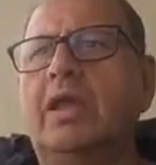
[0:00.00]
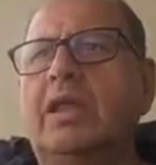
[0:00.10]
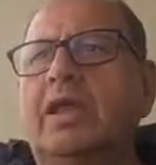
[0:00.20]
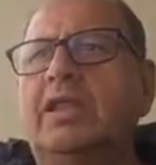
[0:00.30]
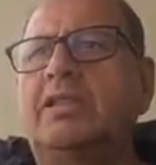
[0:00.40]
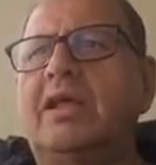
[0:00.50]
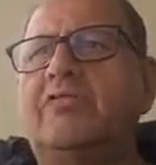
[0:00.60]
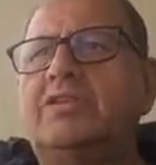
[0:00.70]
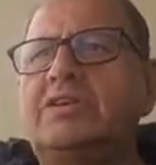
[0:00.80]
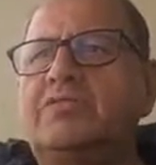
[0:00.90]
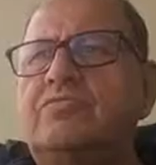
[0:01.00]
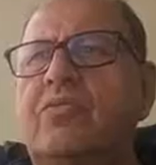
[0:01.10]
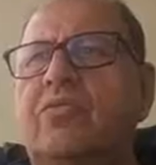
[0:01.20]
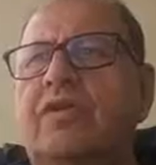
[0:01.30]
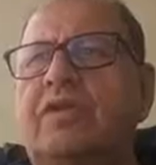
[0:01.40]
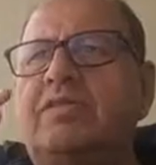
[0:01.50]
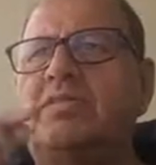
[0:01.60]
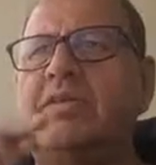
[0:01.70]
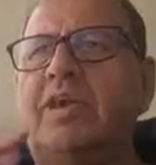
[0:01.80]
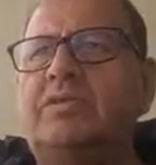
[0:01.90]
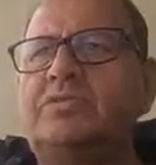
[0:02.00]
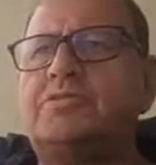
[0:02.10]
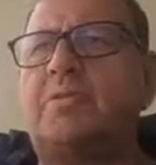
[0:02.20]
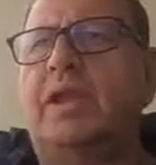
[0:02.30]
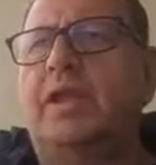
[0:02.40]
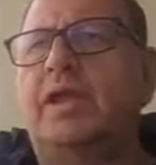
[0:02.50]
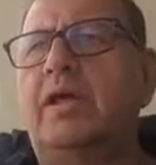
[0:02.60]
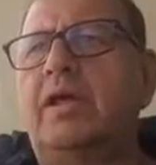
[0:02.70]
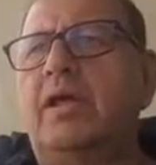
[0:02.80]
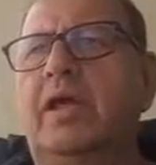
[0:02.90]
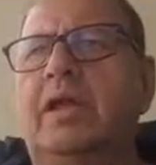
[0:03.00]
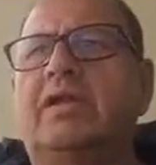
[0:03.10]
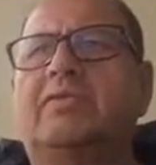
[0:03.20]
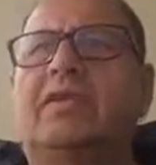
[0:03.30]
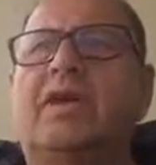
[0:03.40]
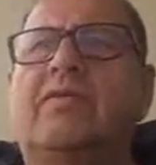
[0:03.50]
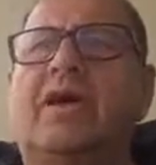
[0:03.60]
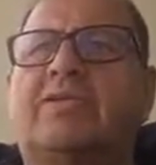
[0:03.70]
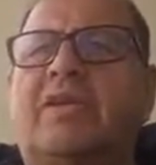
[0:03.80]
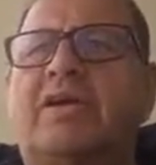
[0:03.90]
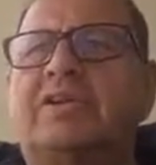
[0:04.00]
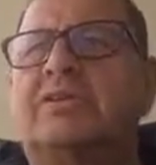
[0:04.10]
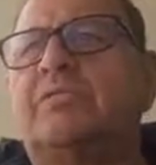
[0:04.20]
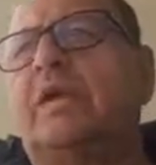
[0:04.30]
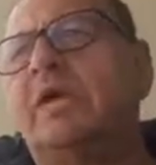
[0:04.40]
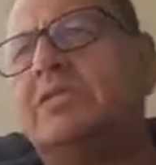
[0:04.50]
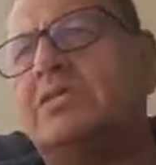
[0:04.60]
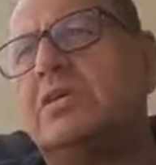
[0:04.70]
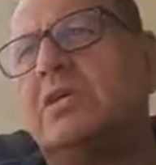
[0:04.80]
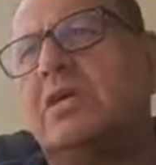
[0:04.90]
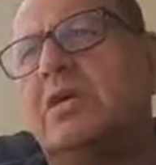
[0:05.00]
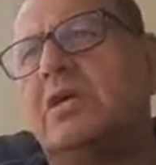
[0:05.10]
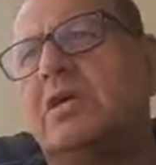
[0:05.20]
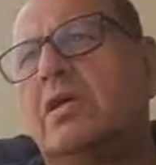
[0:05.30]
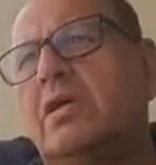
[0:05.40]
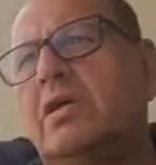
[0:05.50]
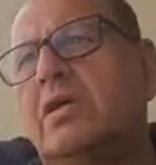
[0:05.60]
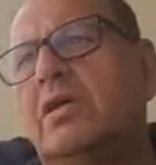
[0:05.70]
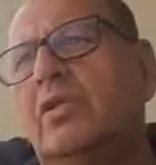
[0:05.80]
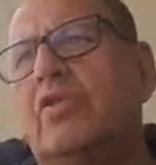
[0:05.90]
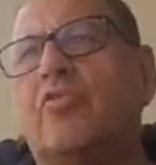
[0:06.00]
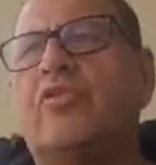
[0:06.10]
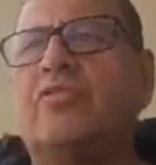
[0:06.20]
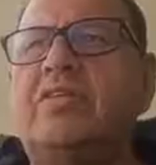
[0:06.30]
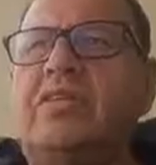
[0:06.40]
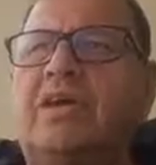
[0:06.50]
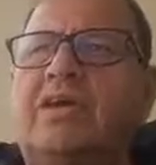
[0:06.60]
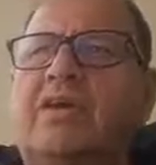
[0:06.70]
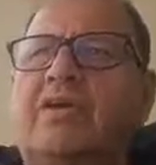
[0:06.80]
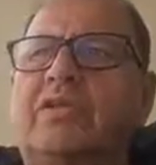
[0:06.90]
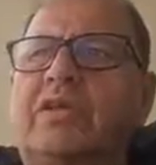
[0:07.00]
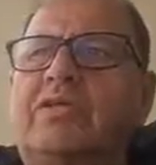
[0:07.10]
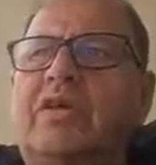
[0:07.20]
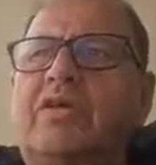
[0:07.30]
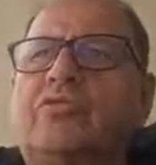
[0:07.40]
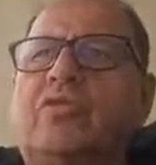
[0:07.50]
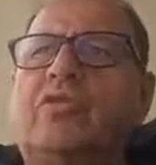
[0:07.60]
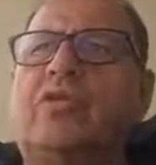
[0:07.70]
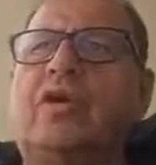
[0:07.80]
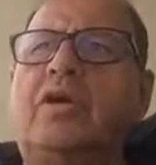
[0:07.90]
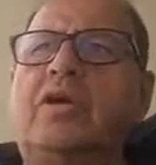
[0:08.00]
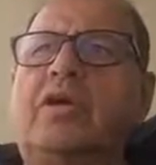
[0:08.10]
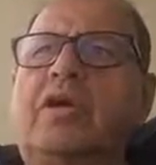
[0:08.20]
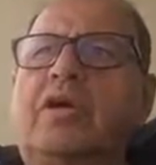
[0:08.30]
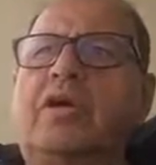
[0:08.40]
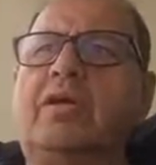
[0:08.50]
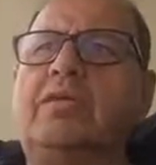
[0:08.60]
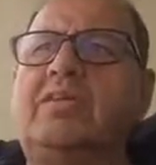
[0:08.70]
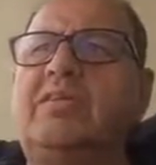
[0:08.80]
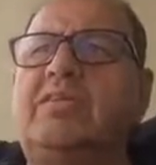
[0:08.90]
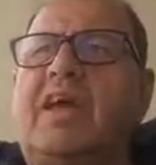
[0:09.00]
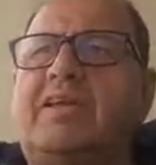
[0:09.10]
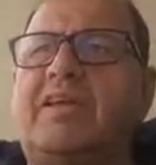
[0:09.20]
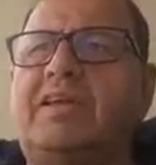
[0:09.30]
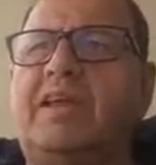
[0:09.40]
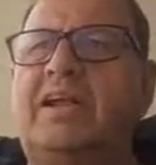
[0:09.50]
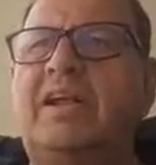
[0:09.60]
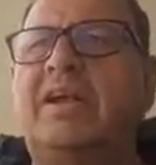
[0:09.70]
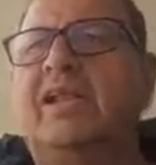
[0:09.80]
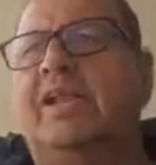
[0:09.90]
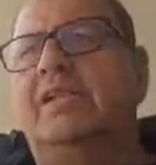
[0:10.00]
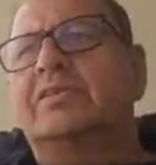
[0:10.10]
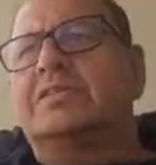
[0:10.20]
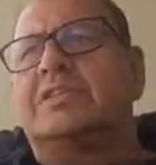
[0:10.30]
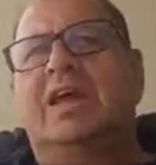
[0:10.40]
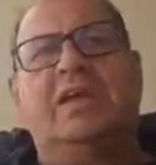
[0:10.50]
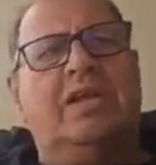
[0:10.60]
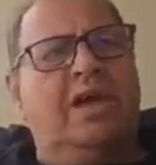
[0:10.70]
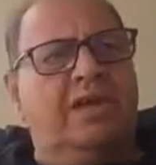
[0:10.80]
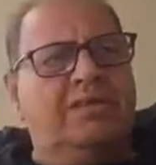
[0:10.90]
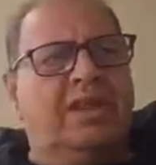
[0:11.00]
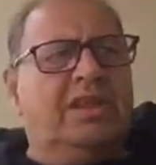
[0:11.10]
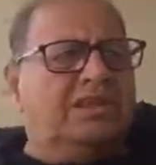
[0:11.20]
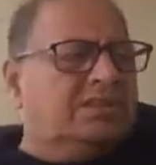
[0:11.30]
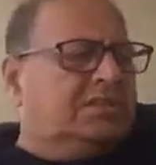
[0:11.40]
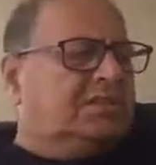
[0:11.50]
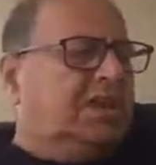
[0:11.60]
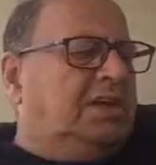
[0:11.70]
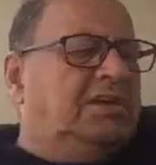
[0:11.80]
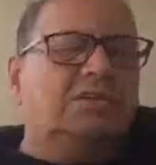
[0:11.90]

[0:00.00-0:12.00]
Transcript: And anything which is moving with same speed, it doesn't have acceleration, means no force is acting on this. So this is as identical state as the rest state.